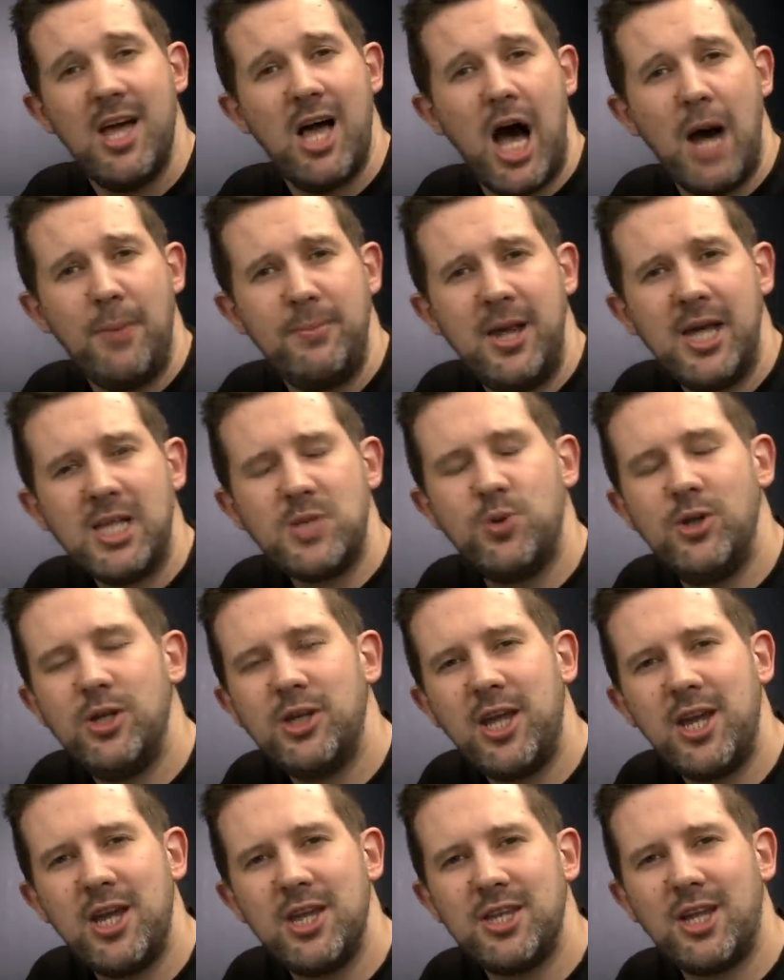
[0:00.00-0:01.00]
Up next, we're
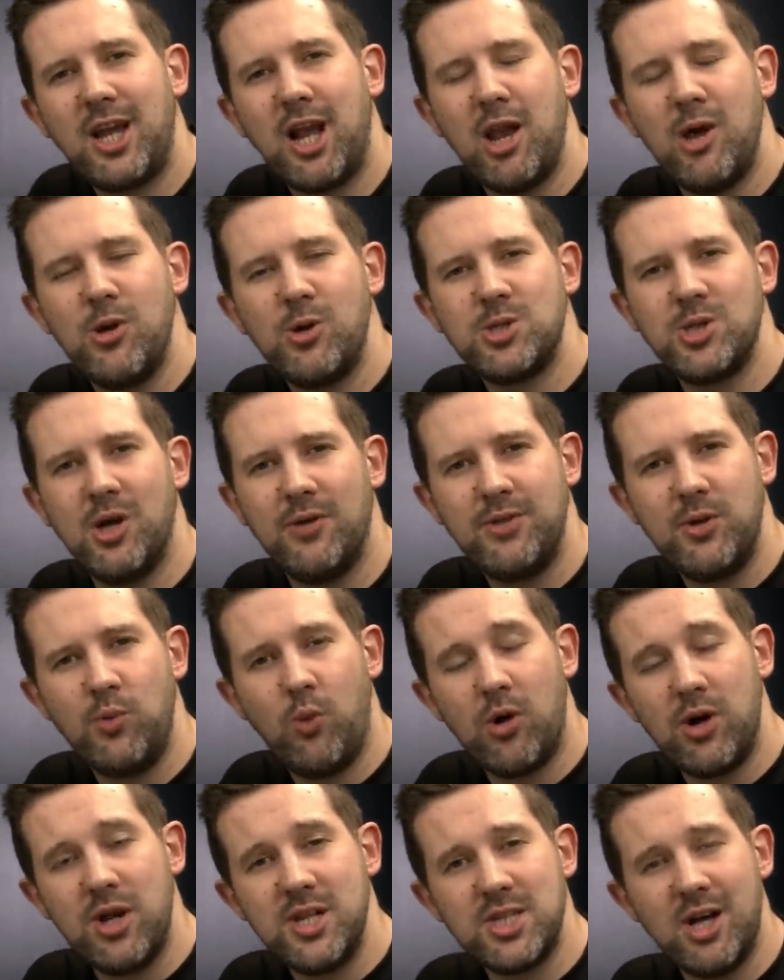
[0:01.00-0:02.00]
looking at the cloaks of the
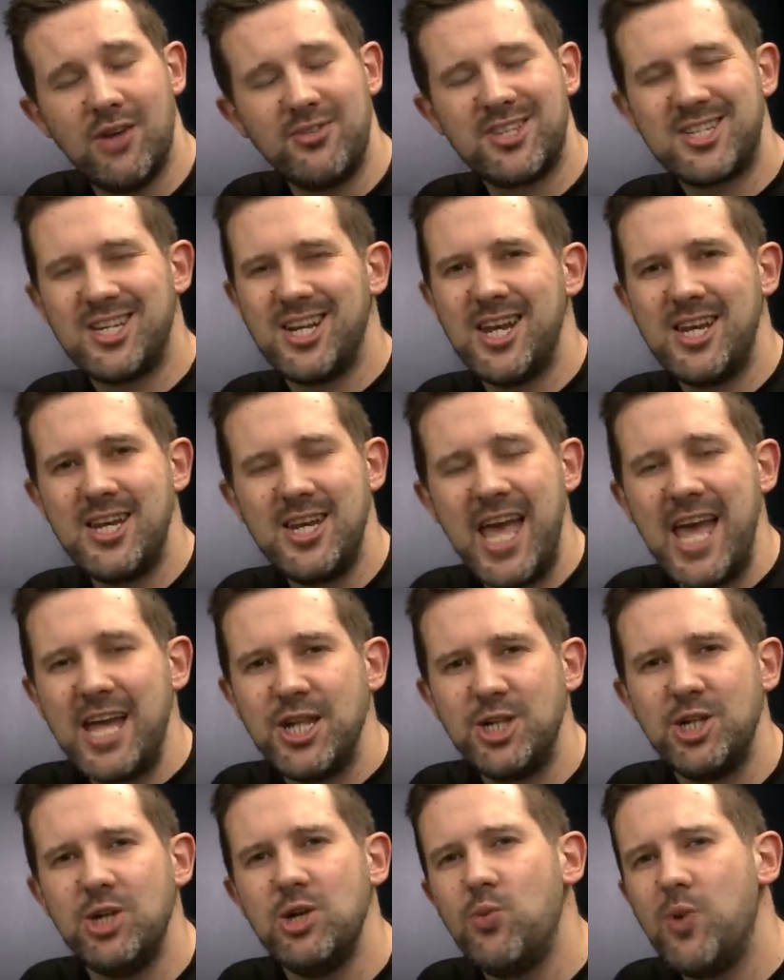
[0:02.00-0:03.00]
warriors of
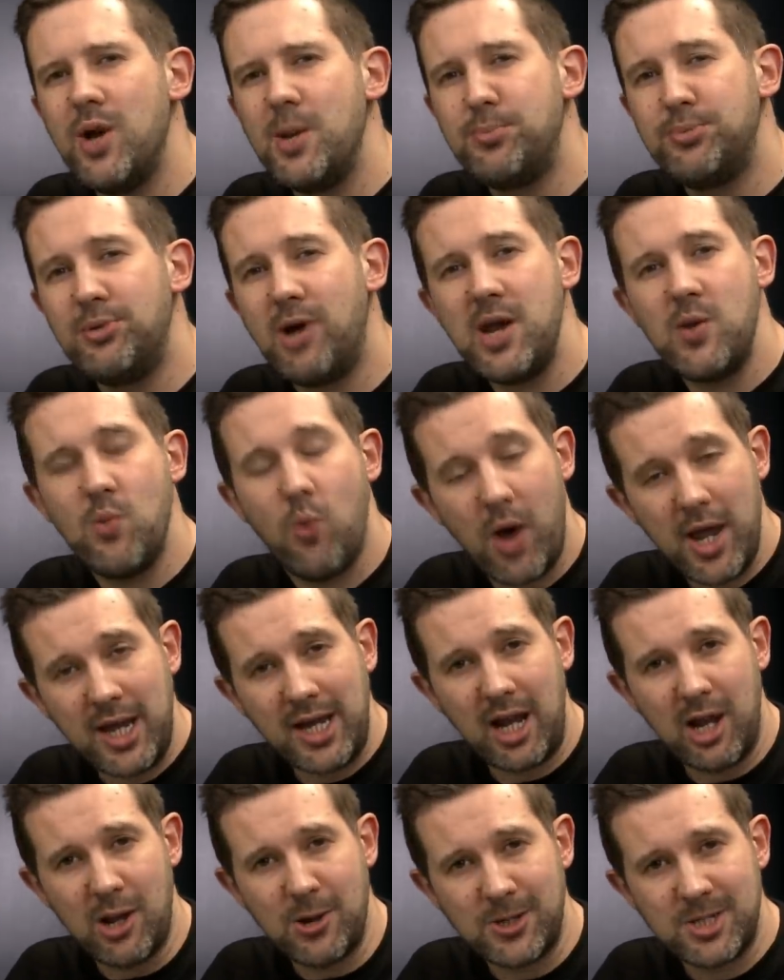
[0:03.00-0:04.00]
Slaanesh, who wear bright white
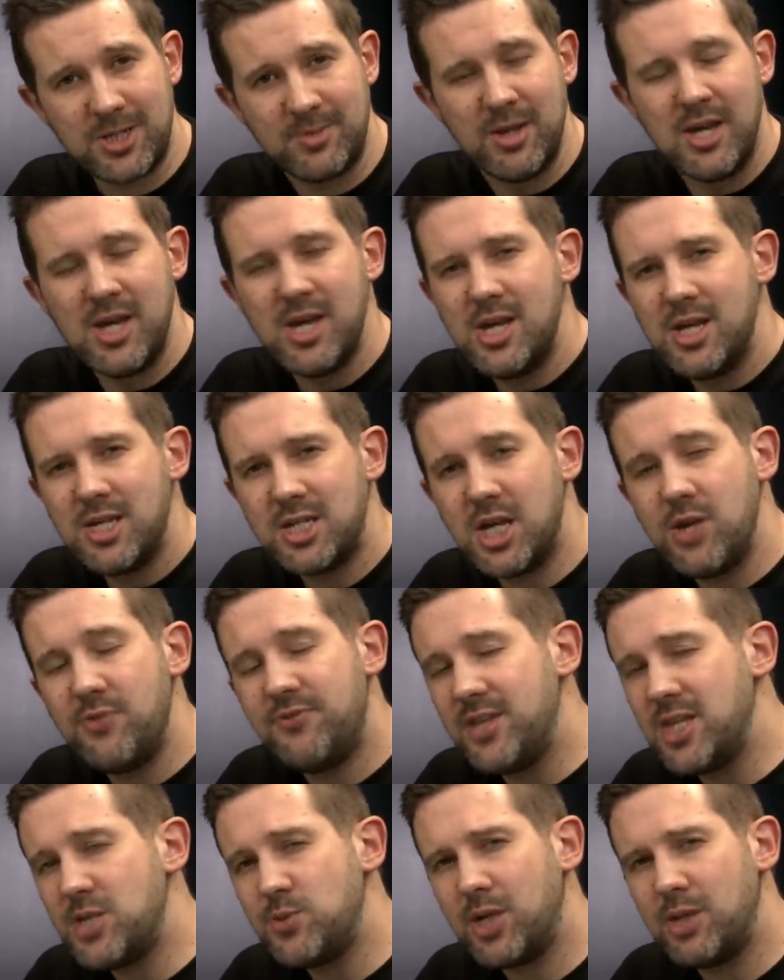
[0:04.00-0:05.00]
cloaks. So
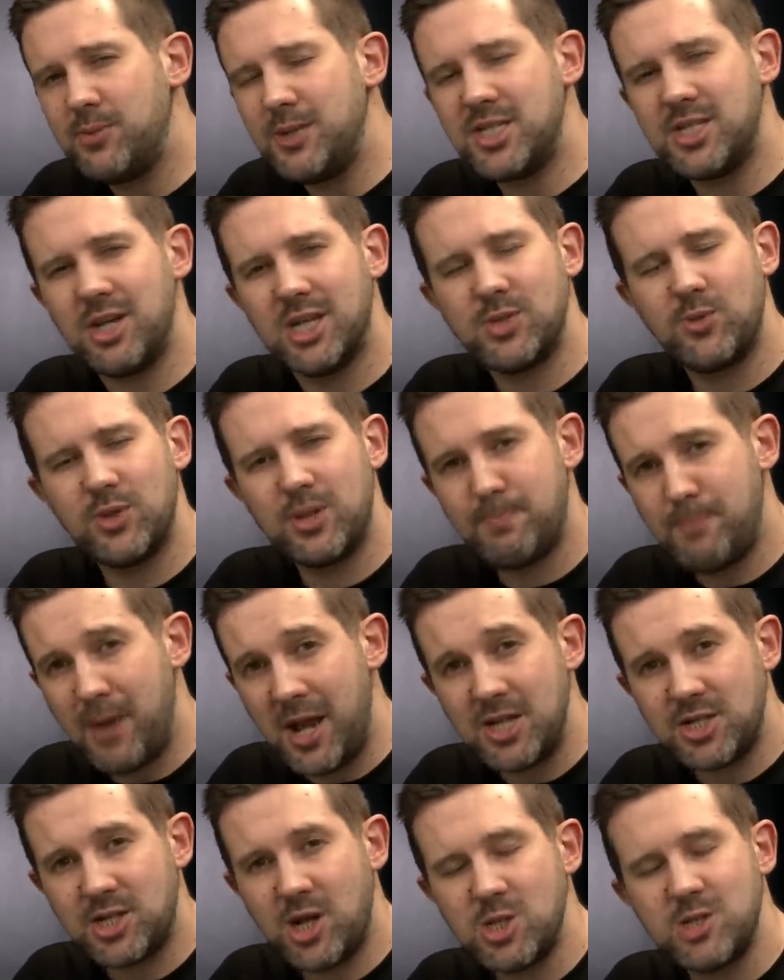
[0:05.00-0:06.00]
for this, we're going to be starting with a
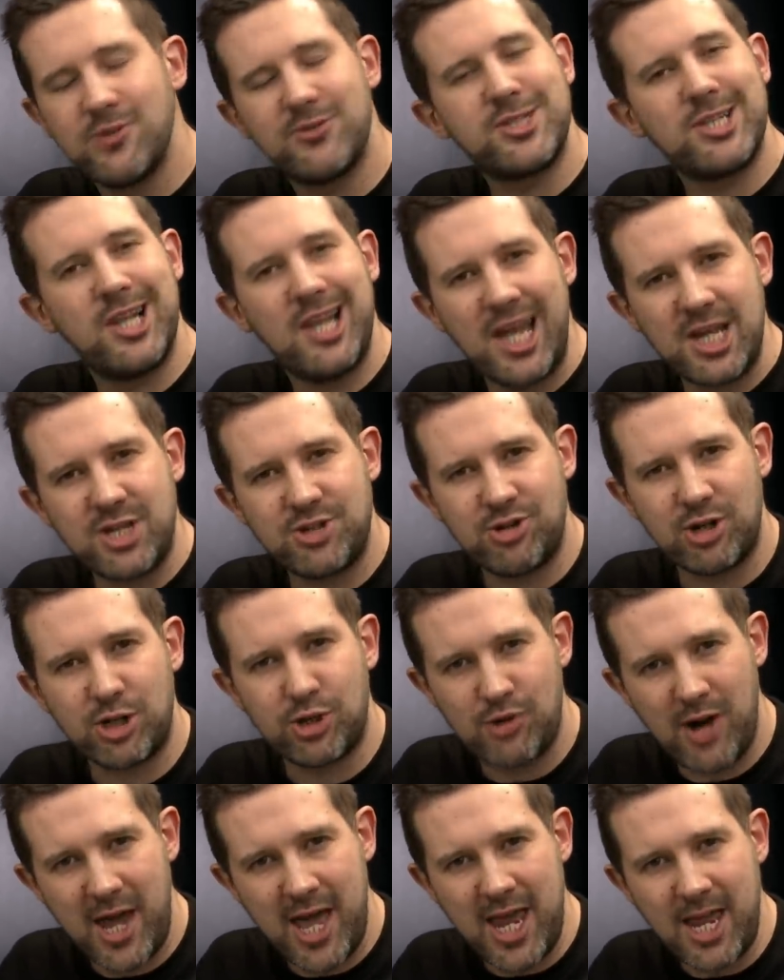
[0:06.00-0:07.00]
base coat of Celestra
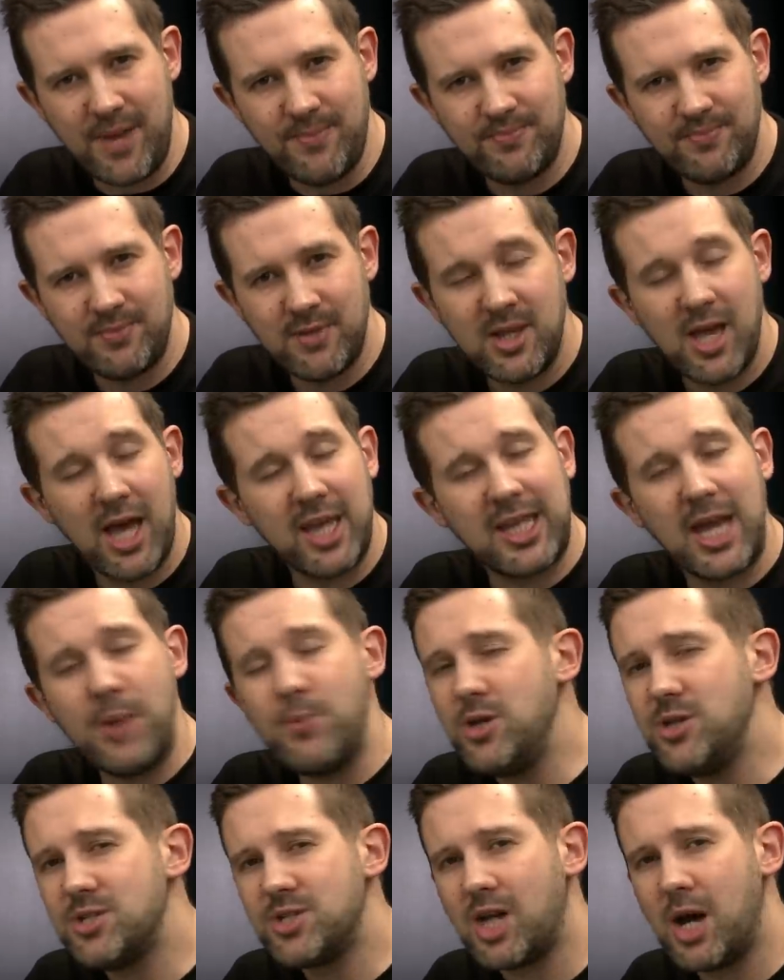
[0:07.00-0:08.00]
Grey. Again,
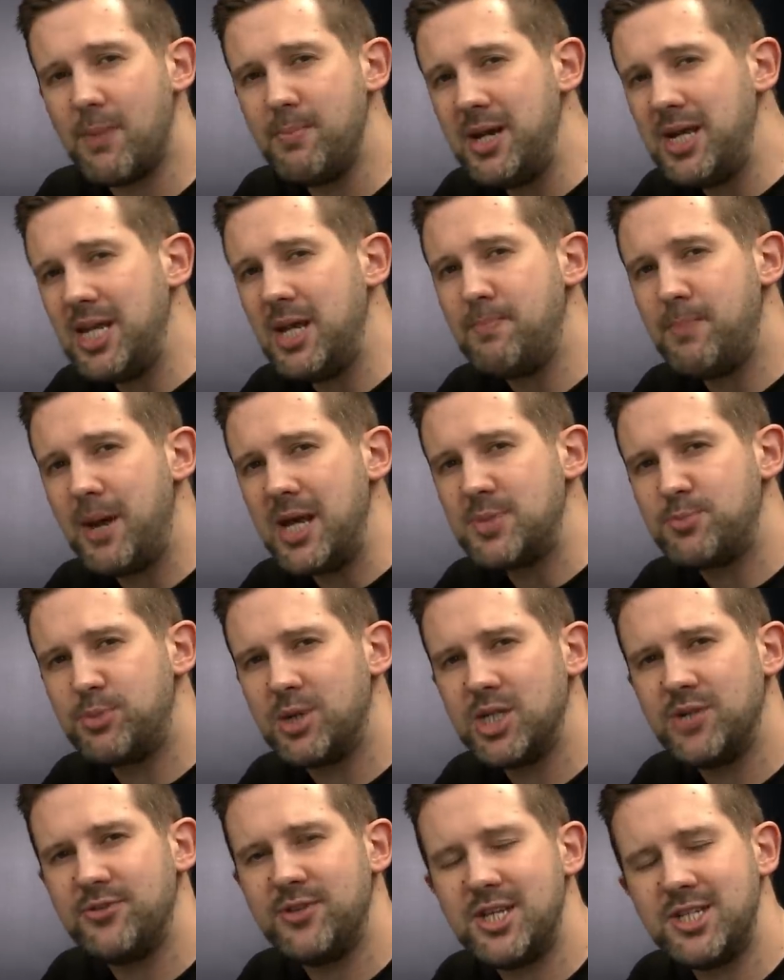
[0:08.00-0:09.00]
we're using our medium base
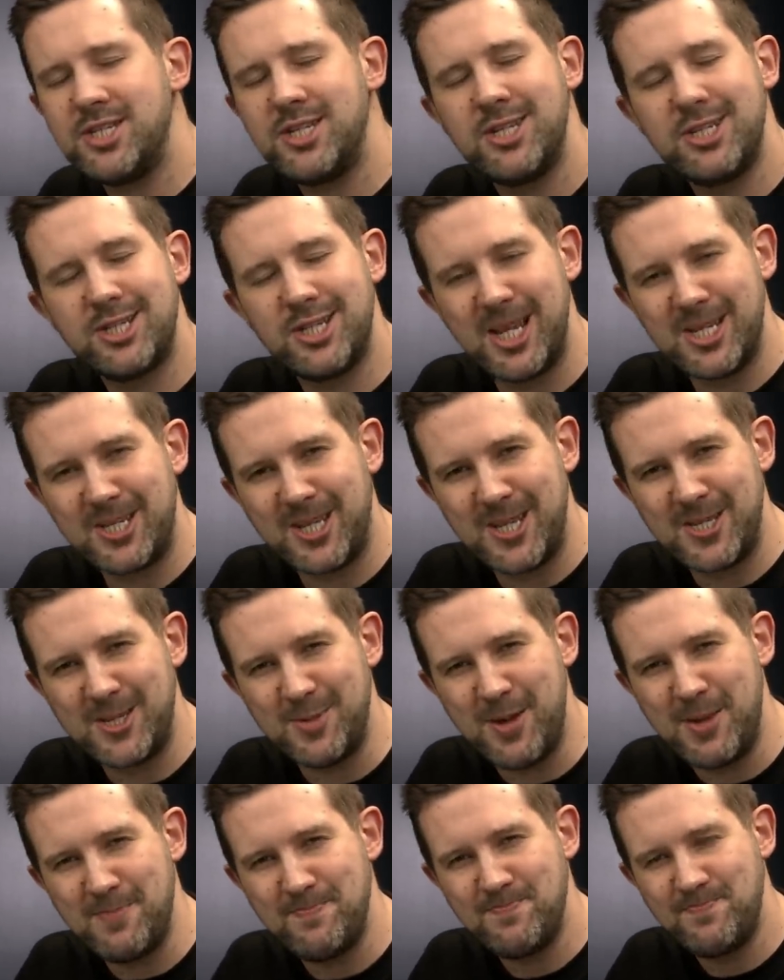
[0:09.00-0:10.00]
brush for this, so let's get
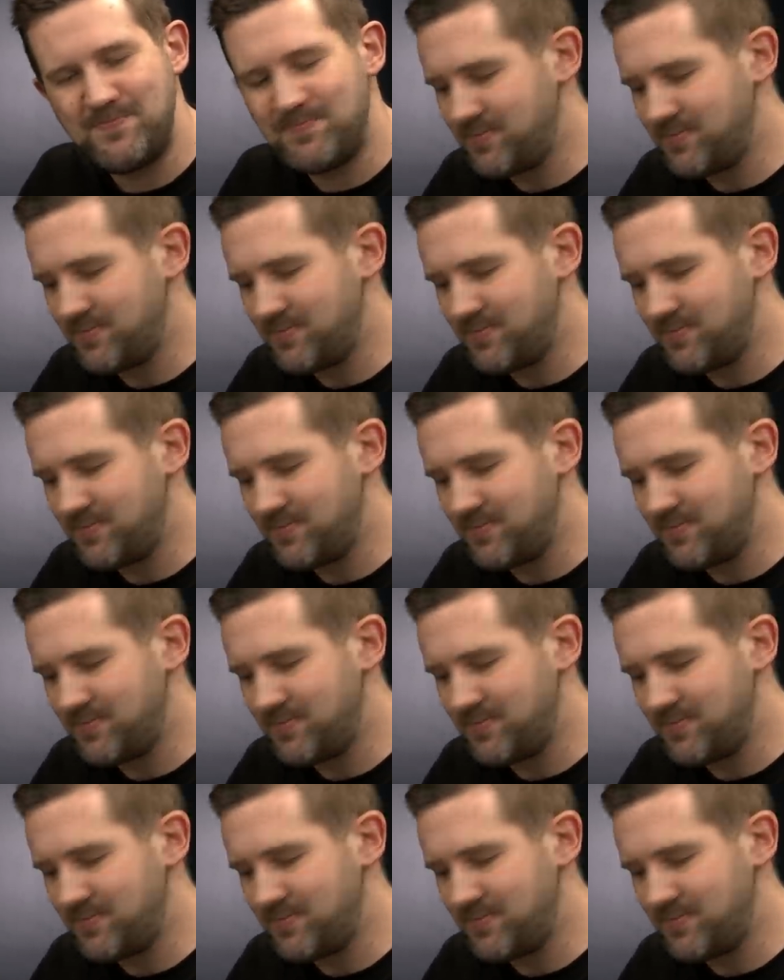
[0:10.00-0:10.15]
to it.